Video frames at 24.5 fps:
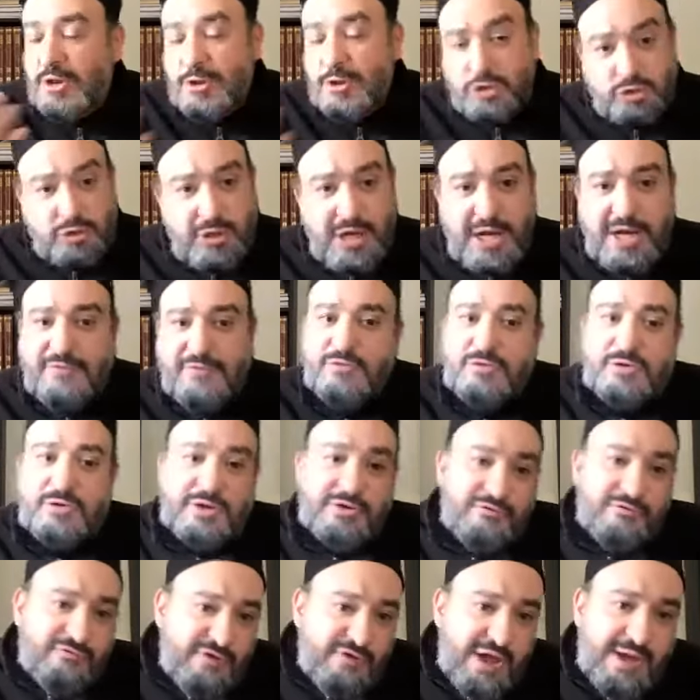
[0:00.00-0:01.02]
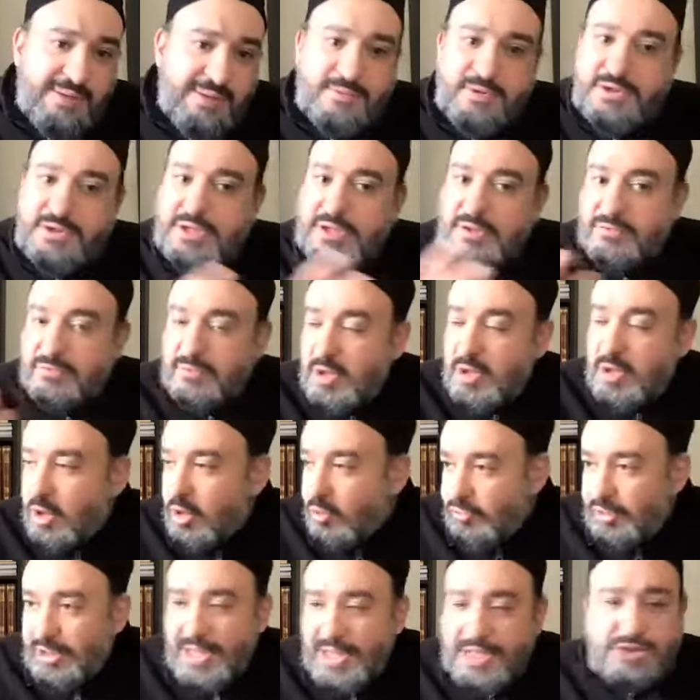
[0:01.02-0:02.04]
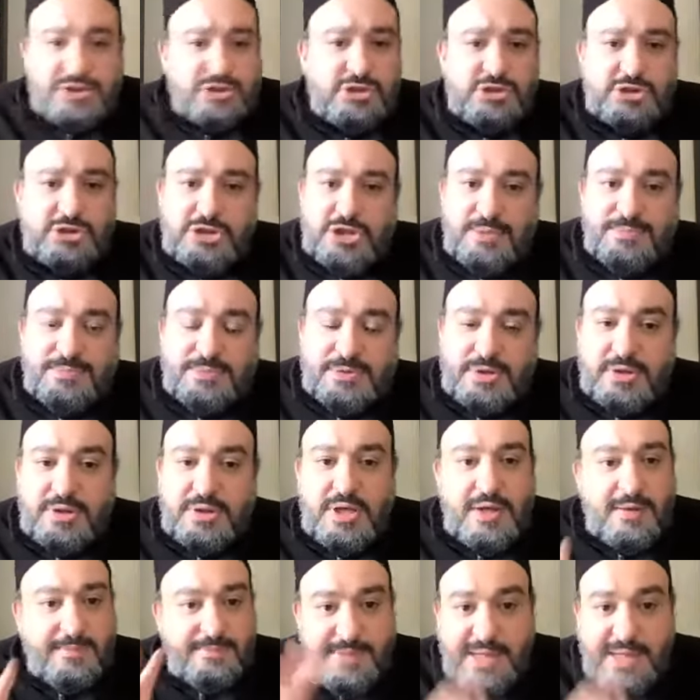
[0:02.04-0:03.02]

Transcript: travel and family and relationships and